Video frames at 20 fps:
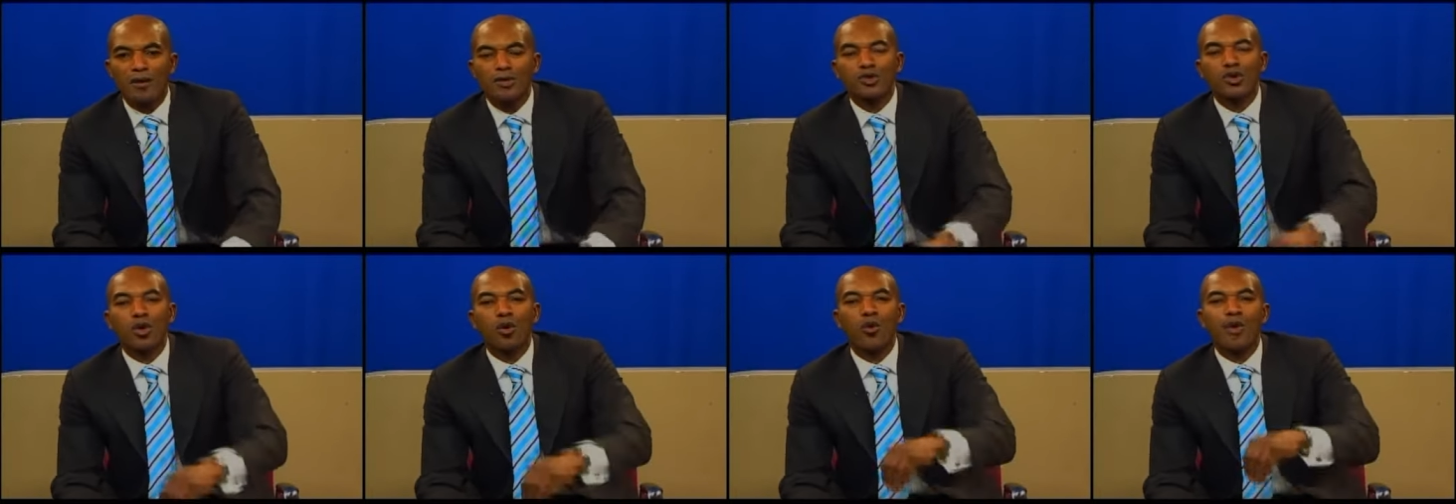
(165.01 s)

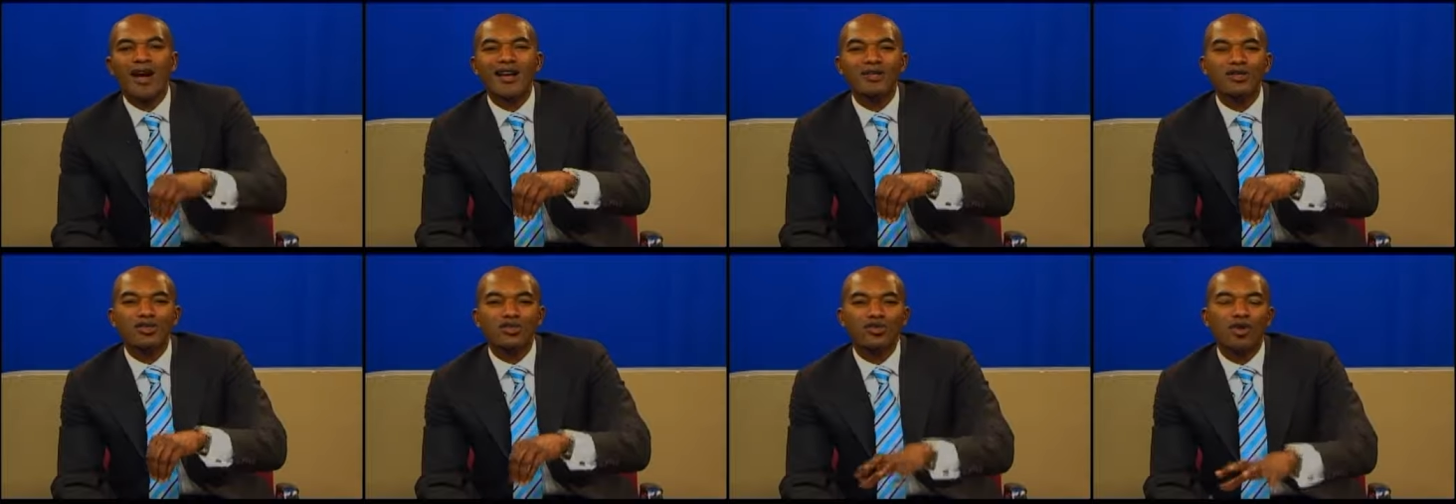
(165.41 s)
So
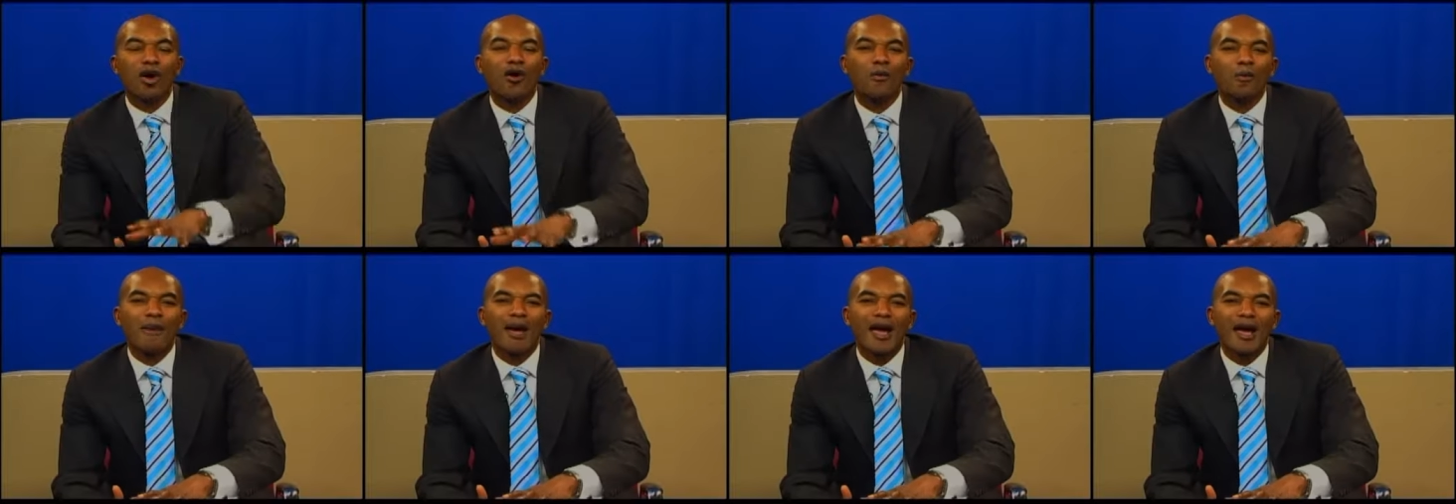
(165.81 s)
one
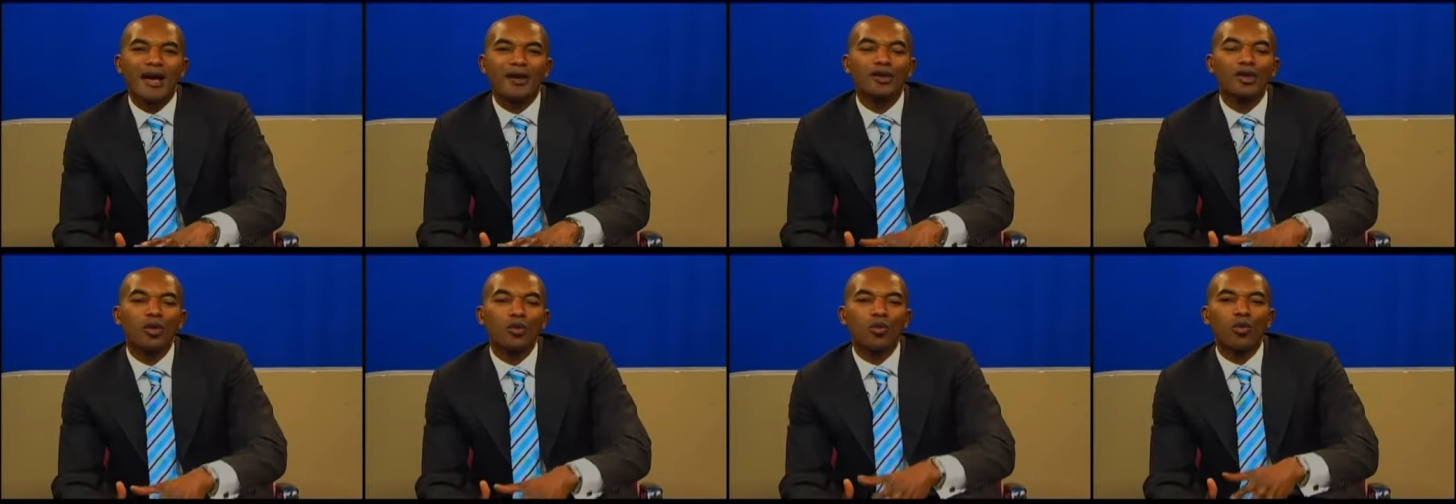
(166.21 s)
strong
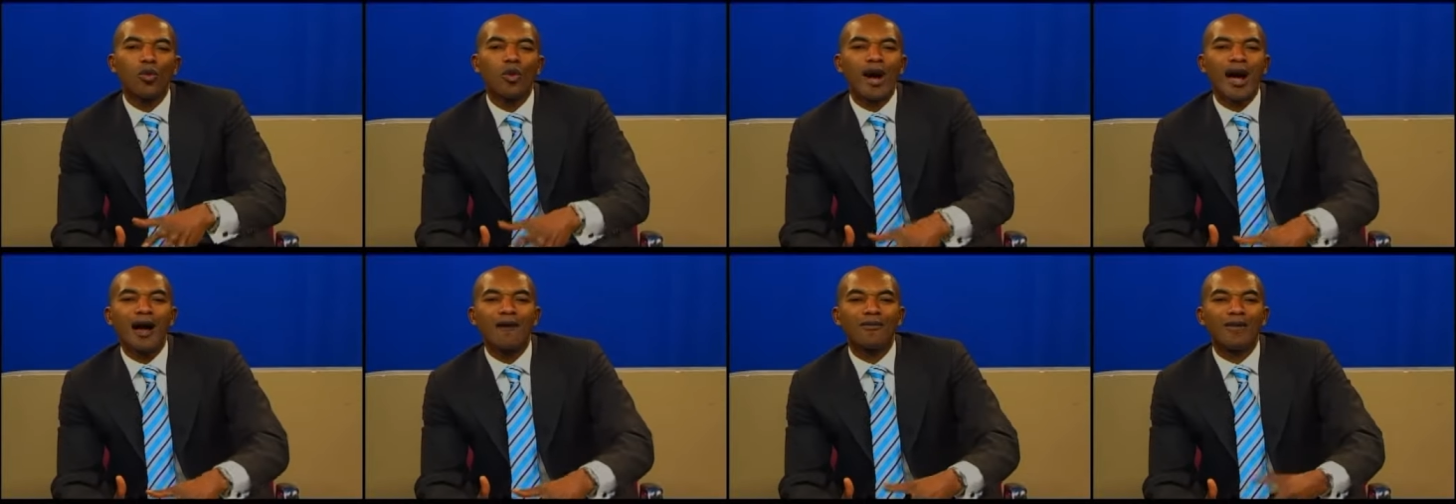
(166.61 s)
man
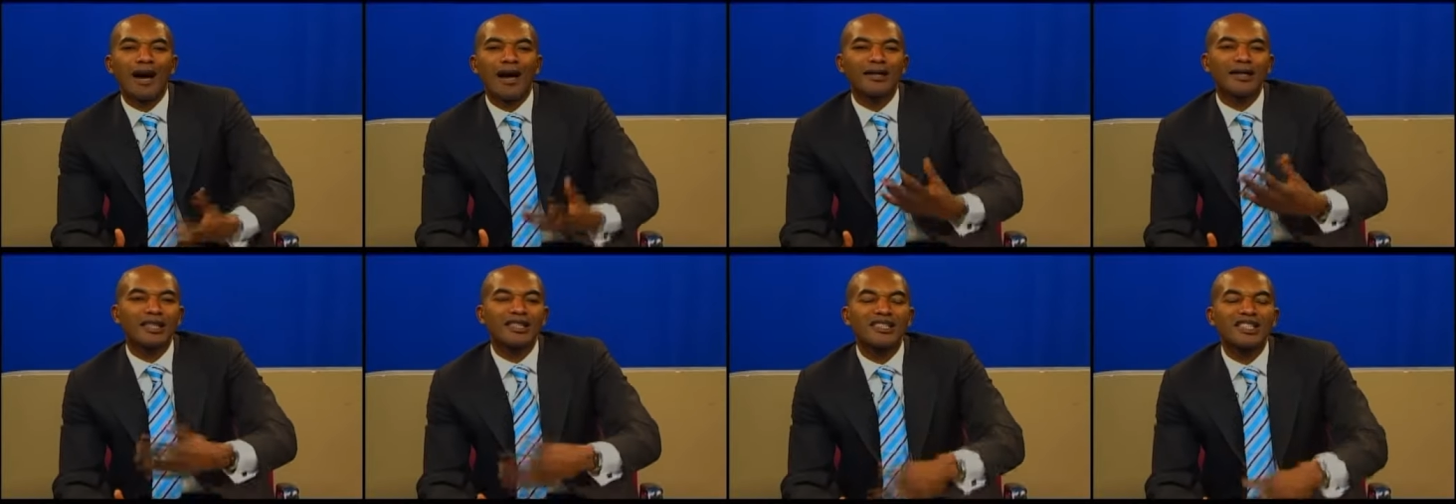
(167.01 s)
will have
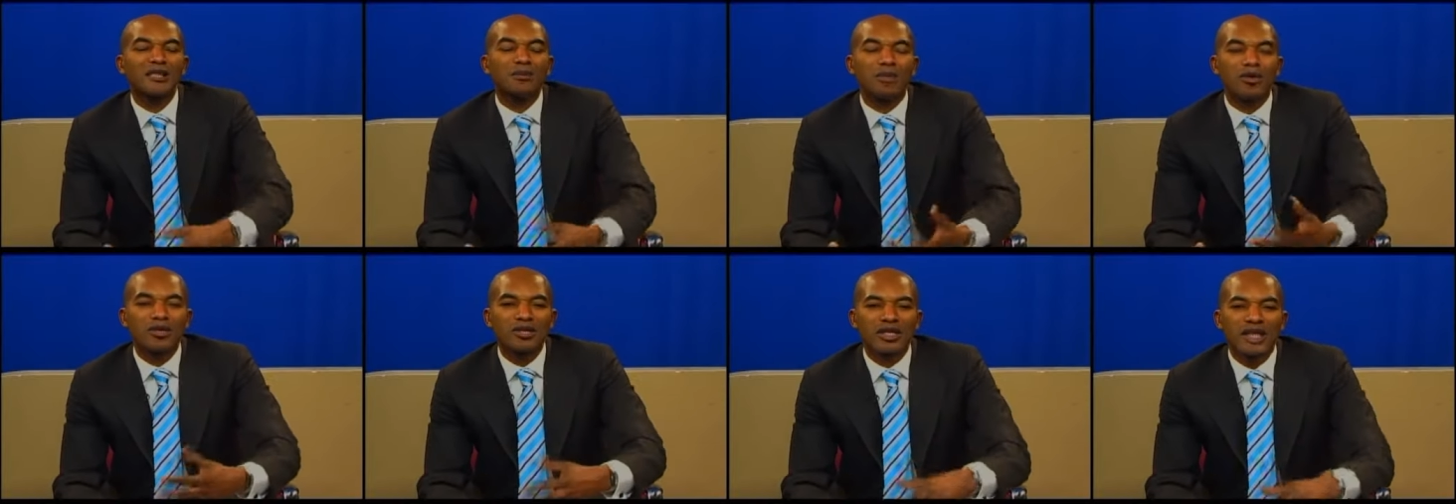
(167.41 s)
other
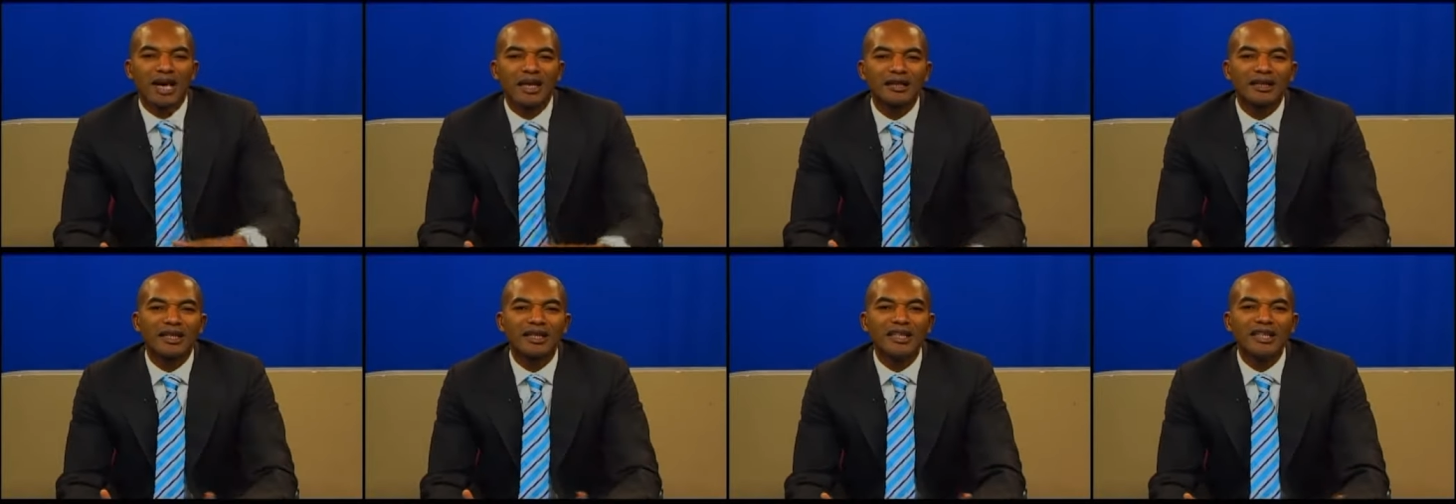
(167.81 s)
demons
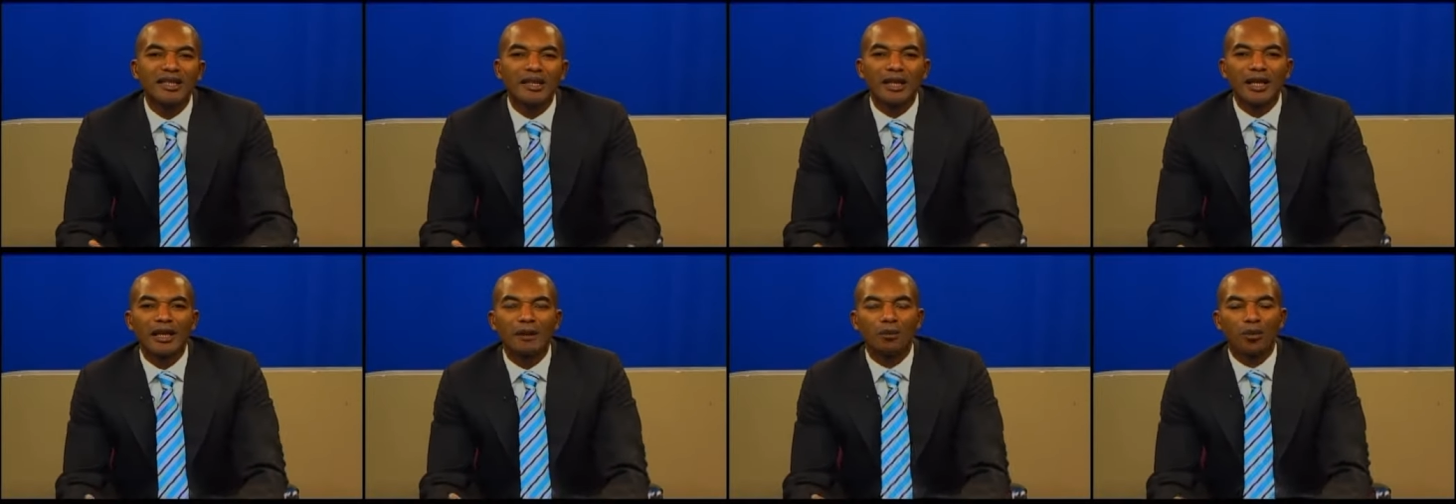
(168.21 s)

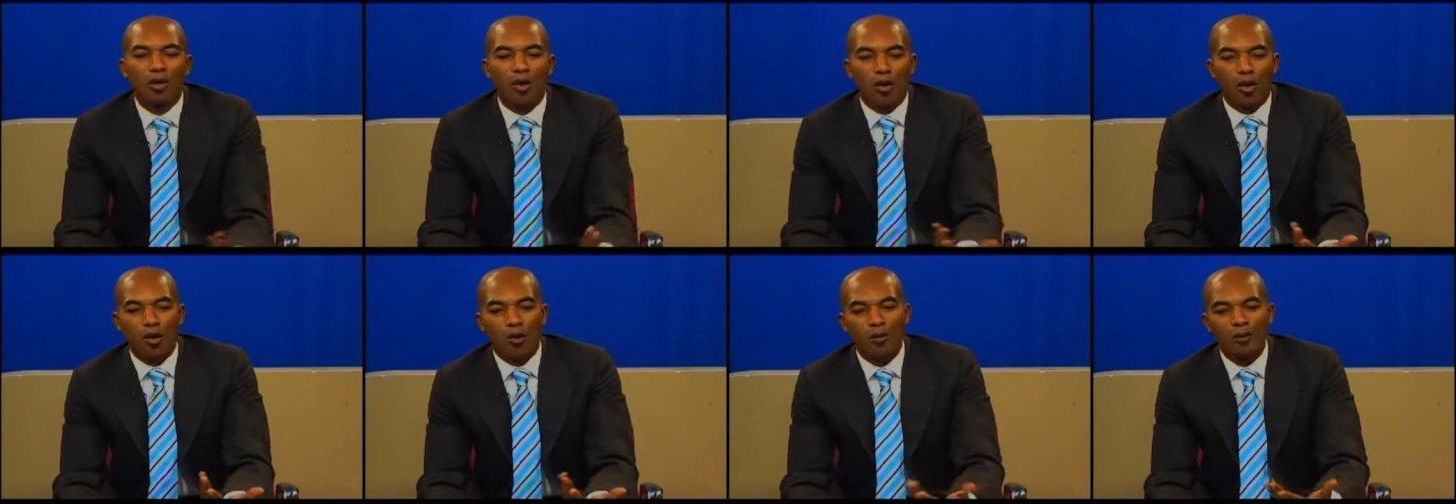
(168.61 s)
underneath him
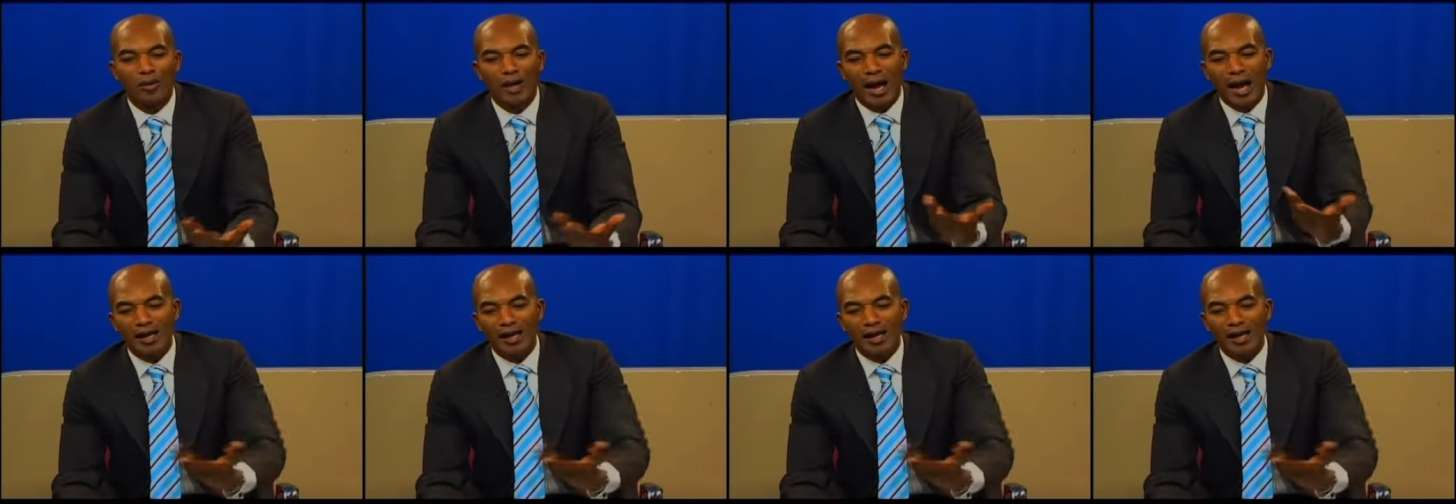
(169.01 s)
or